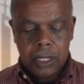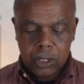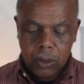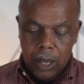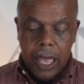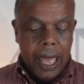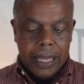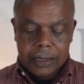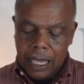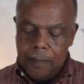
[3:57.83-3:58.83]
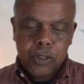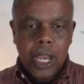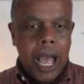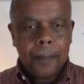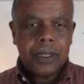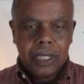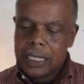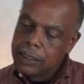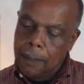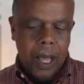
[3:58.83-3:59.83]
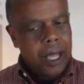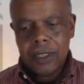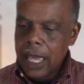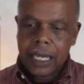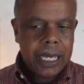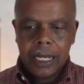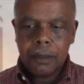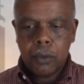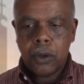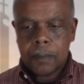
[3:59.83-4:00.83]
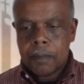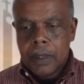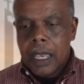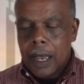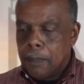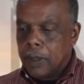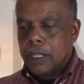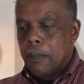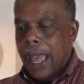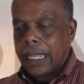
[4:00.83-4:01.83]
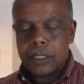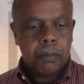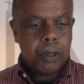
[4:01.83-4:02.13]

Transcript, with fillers: So as I'm chopping things up on that cutting board, I'm putting them back into